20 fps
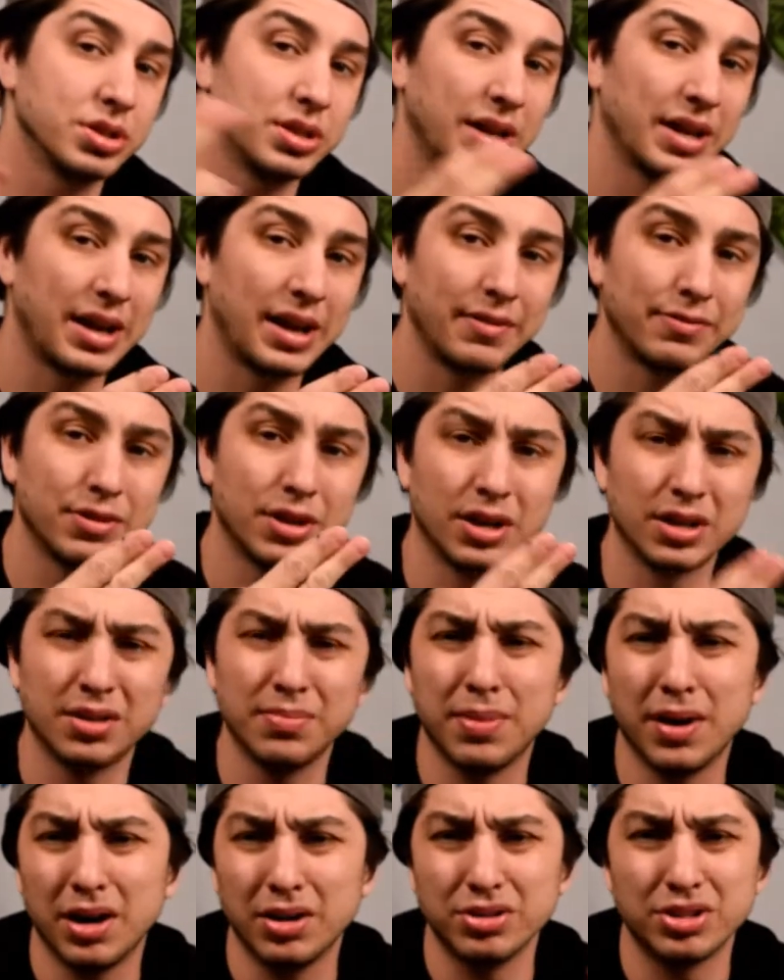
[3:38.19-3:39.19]
like I've talked
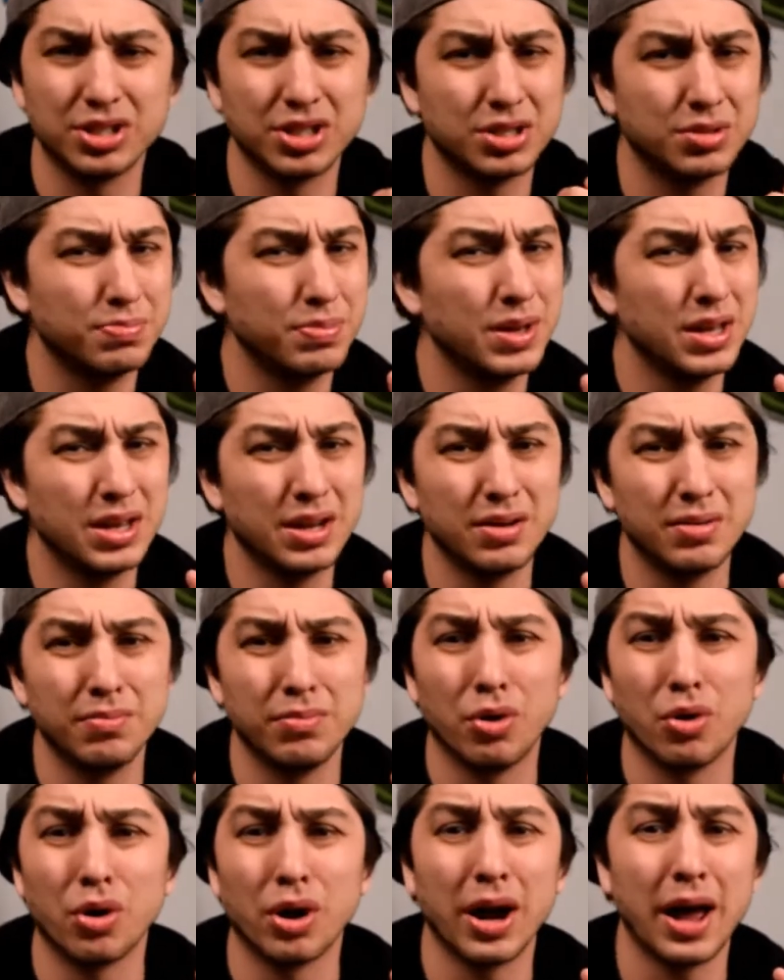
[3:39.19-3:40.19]
about, just being
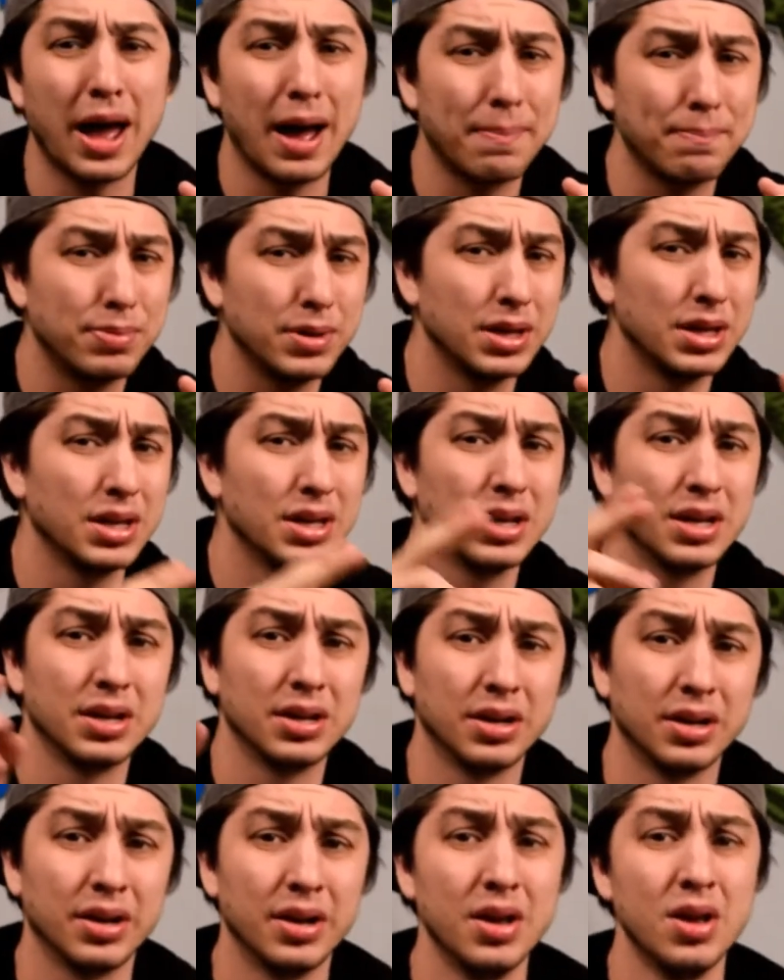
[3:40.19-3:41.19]
more happy,
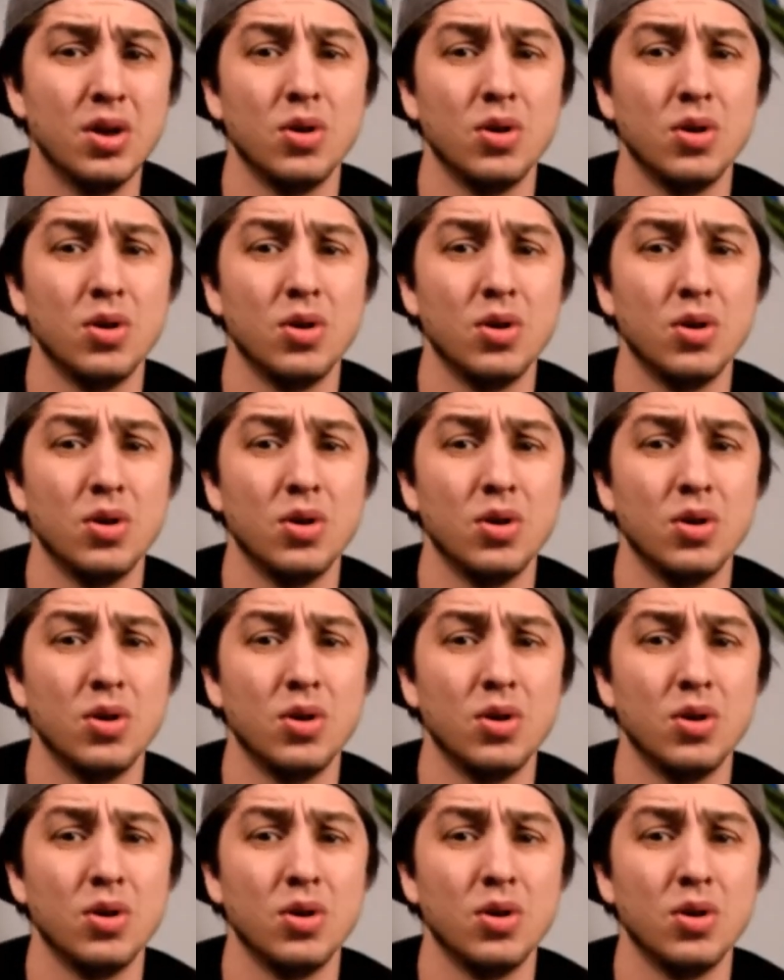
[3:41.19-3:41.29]
and